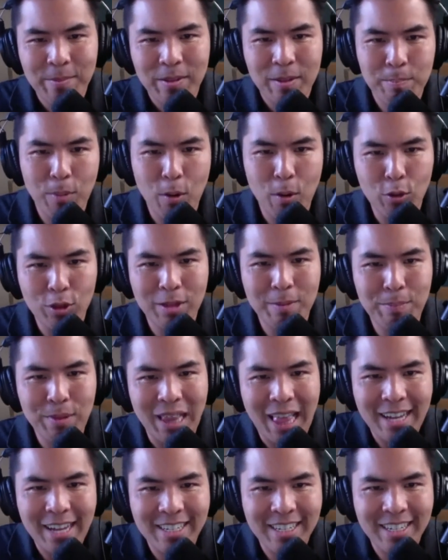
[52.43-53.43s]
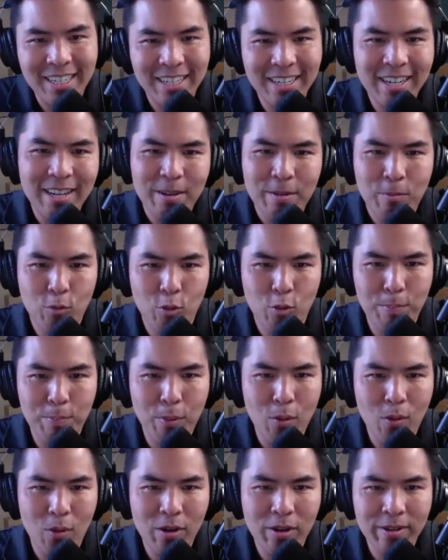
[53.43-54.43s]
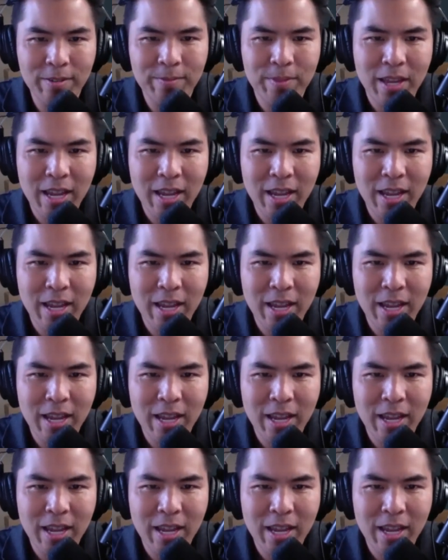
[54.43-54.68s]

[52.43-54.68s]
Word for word: both implanted, were born,